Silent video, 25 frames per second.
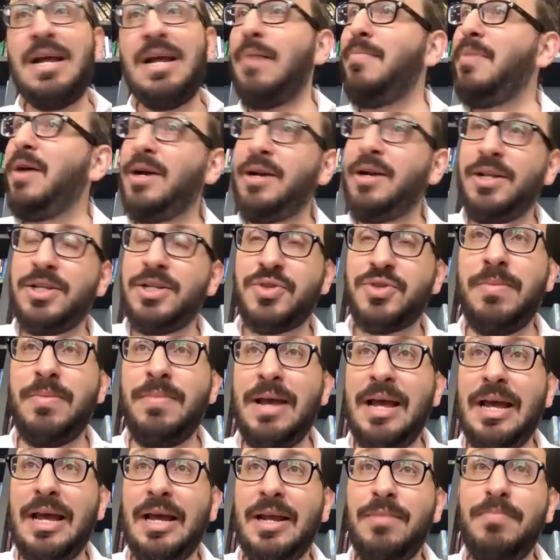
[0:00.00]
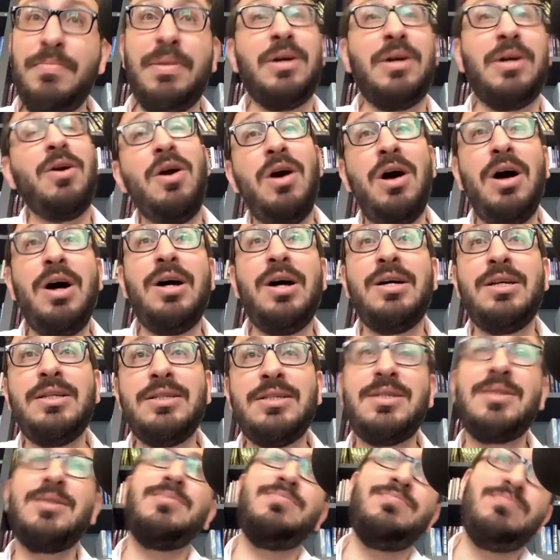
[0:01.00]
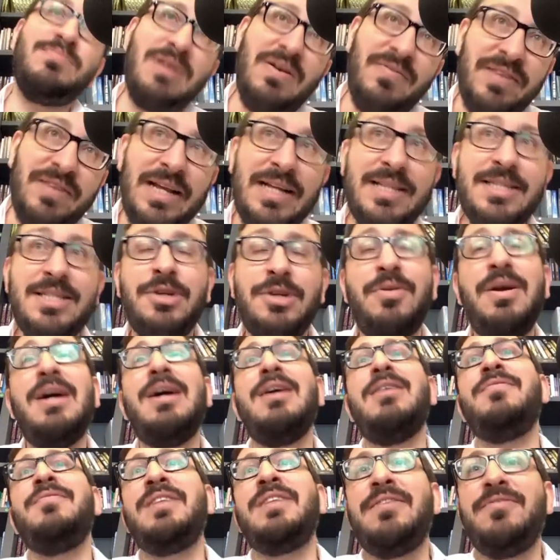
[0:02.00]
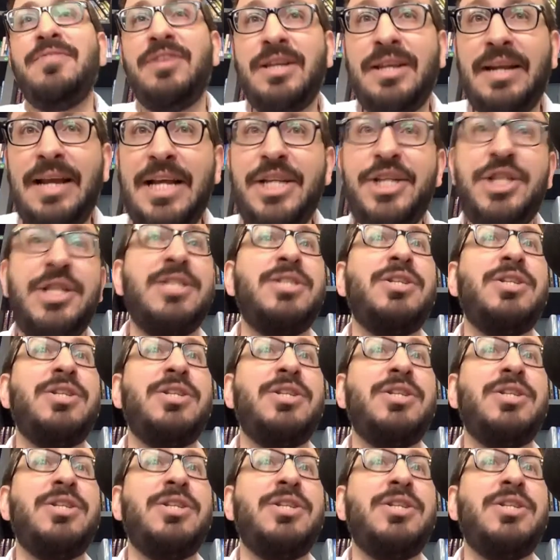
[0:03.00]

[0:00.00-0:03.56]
I'm not going to destroy man because of the Yetzer Hara, of the evil inclination.